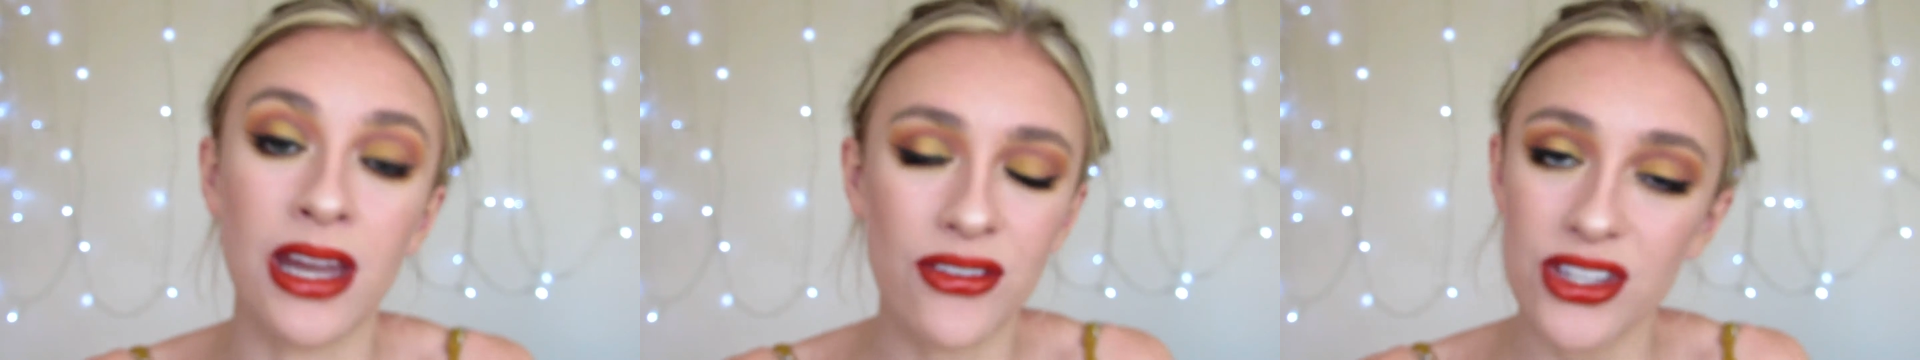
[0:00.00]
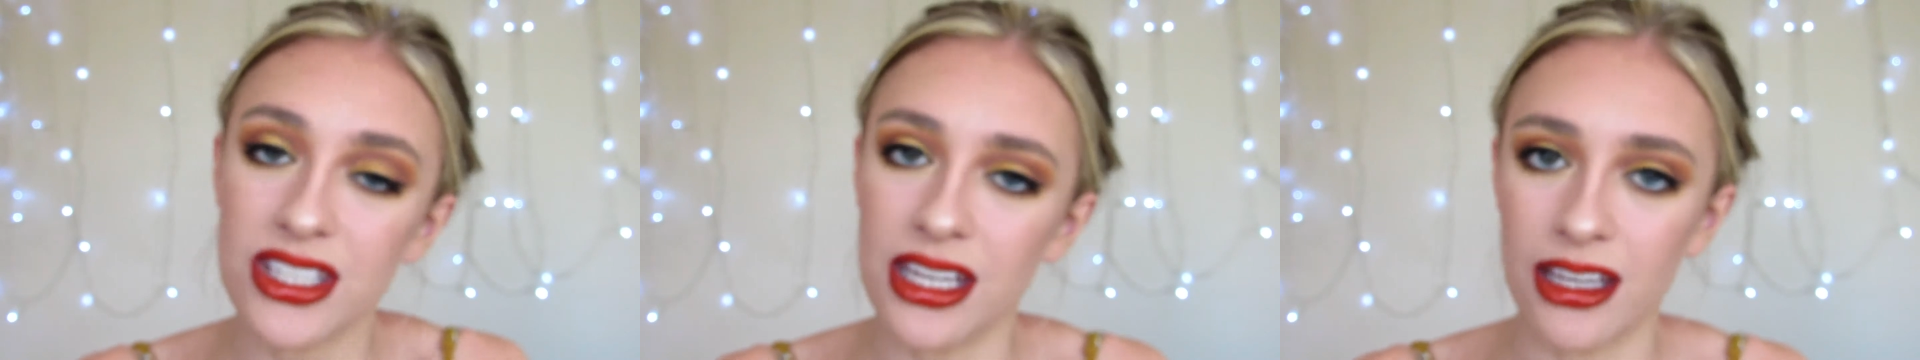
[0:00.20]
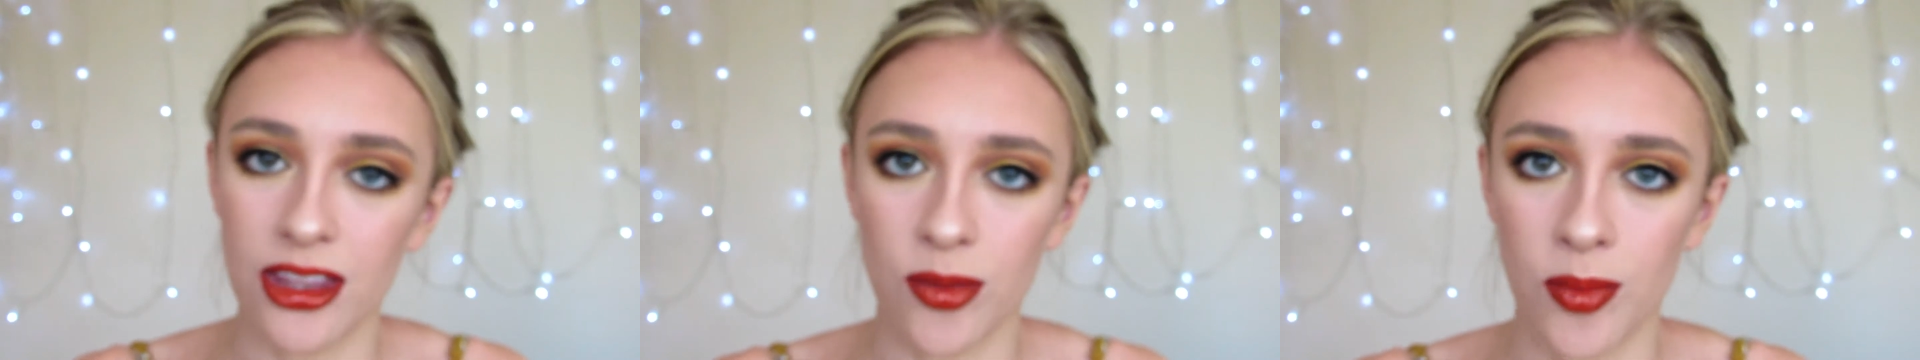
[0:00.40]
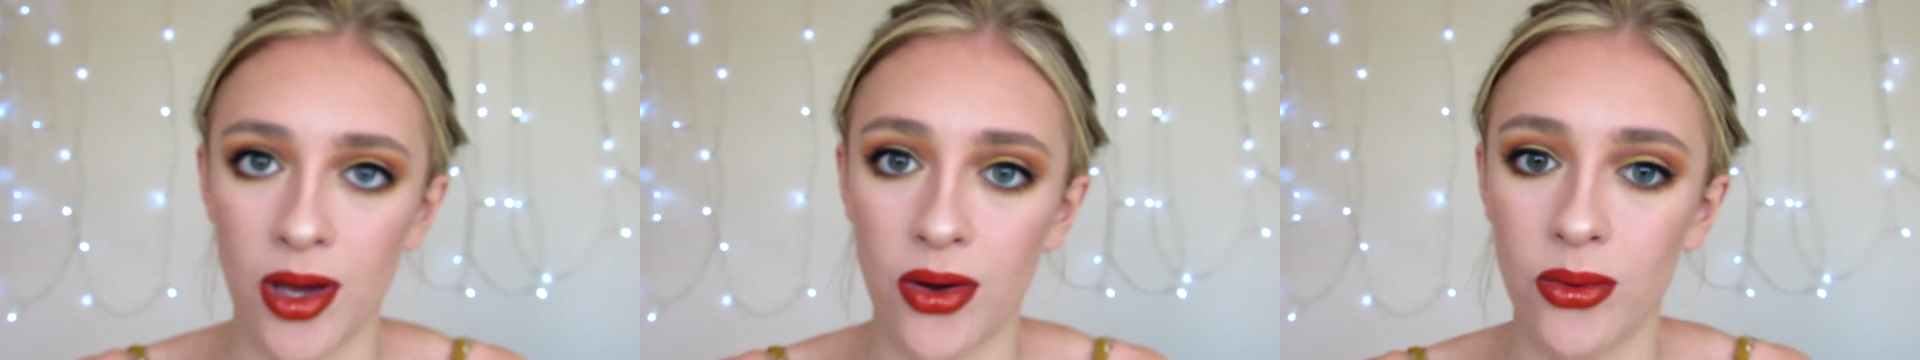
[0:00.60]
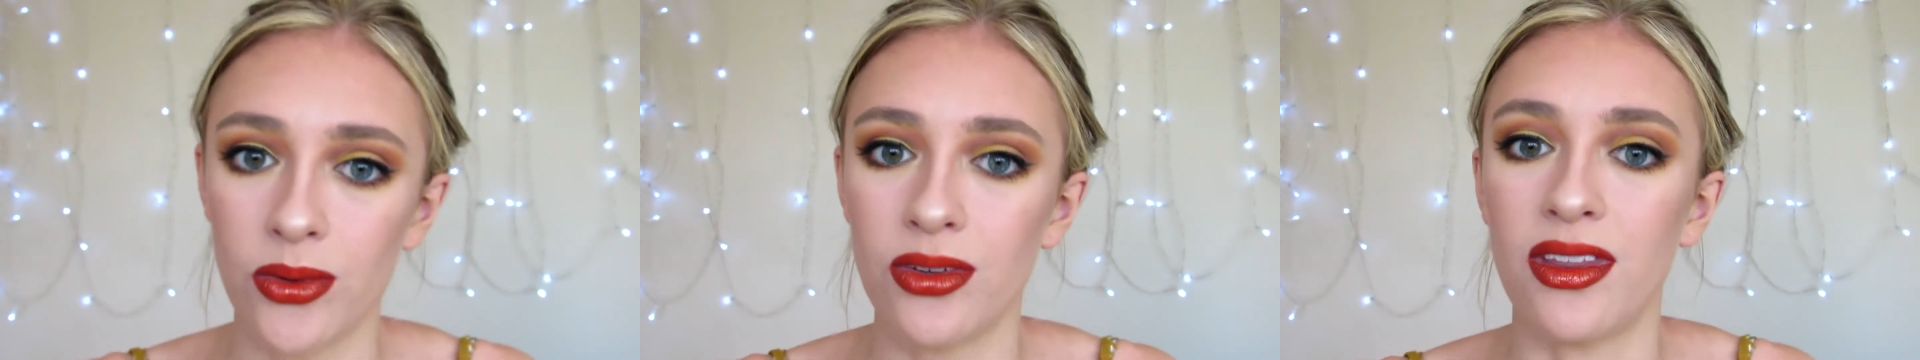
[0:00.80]
never taking them
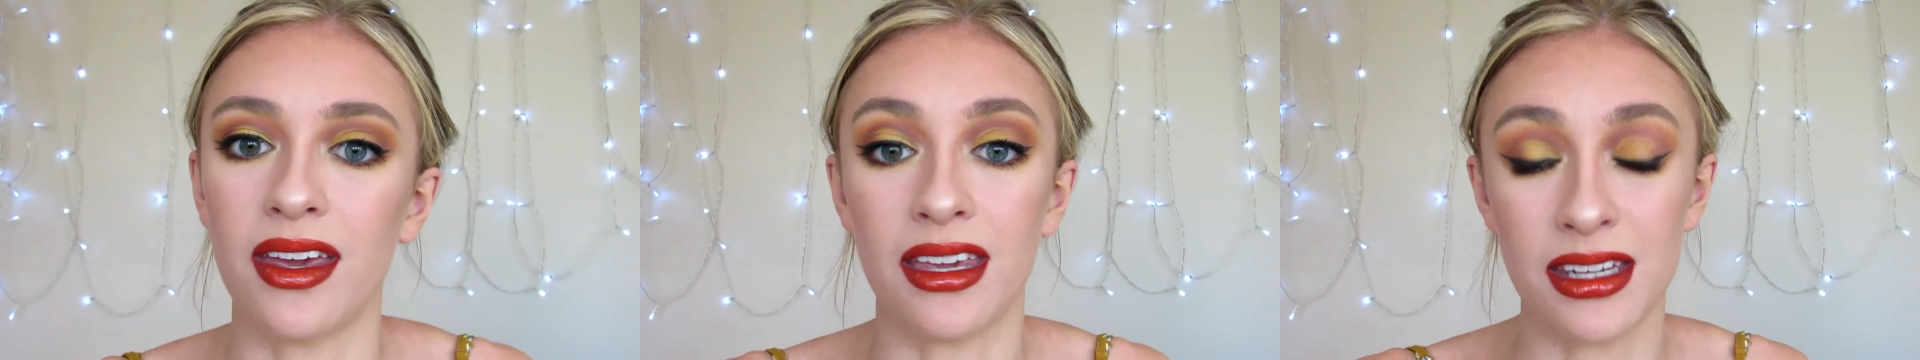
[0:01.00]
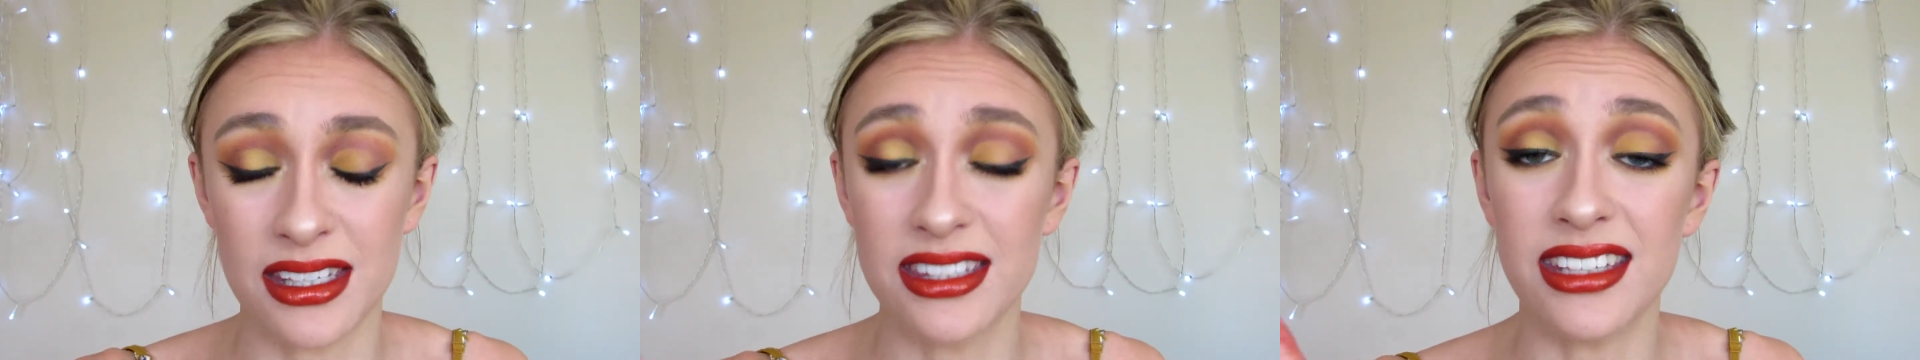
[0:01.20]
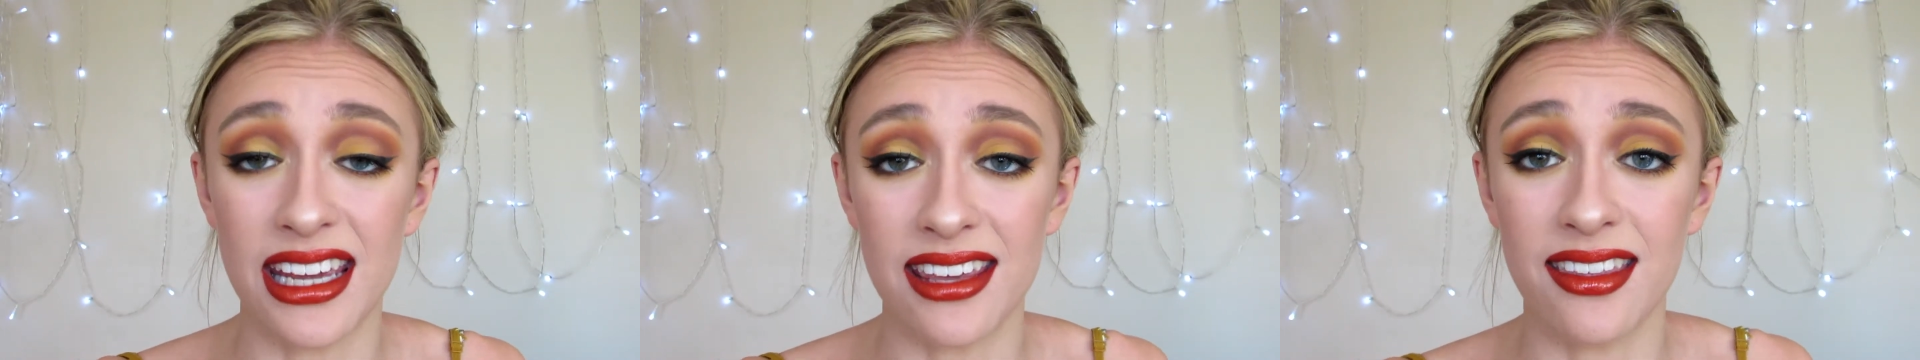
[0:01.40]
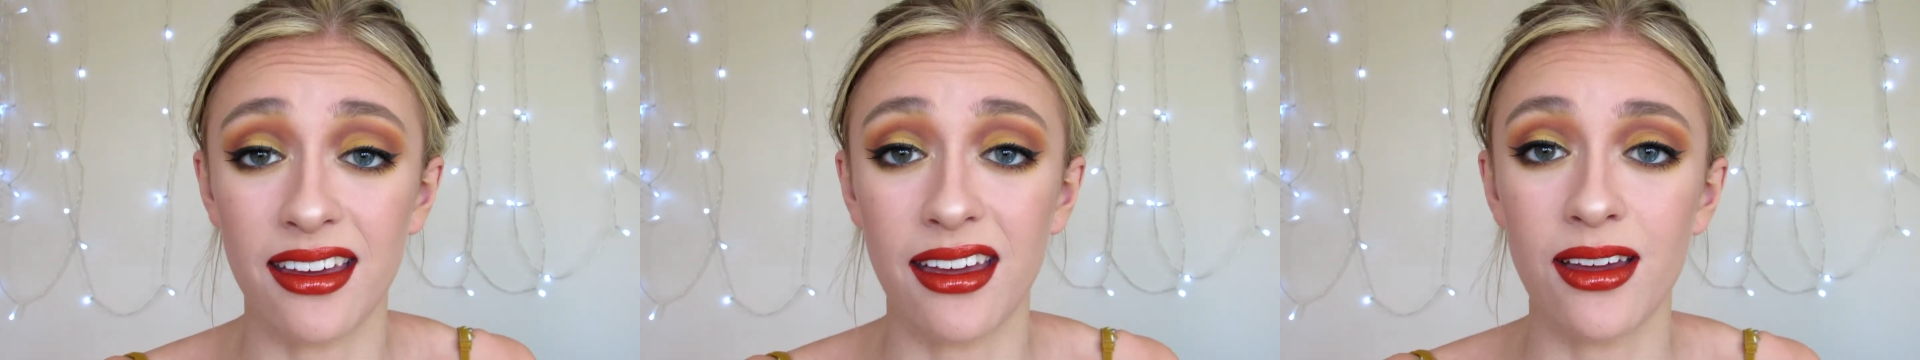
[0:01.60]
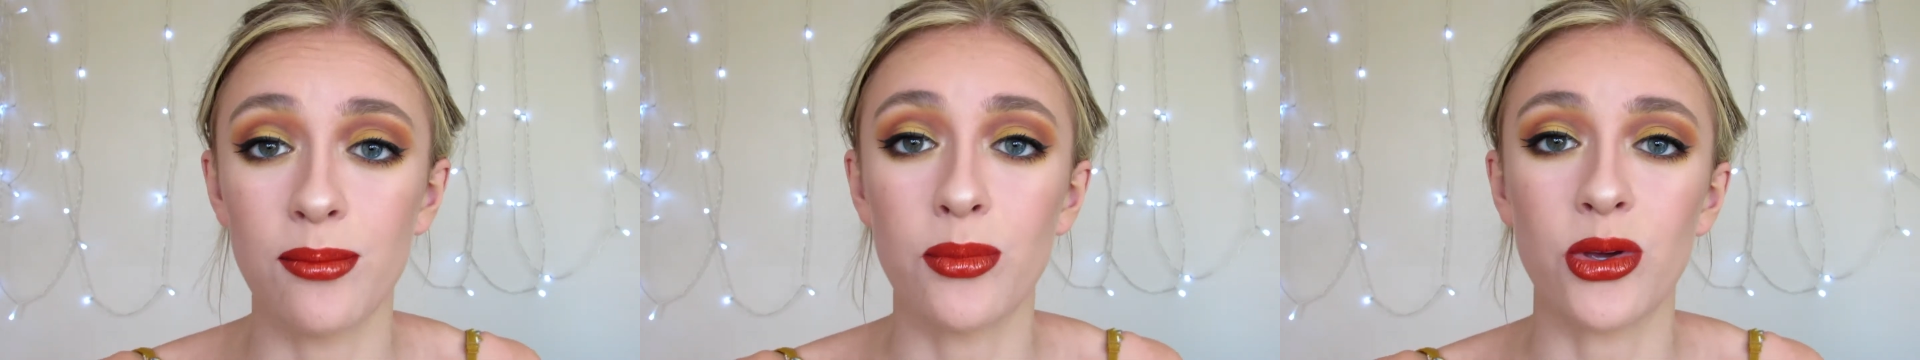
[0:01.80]
out. They're gonna stay there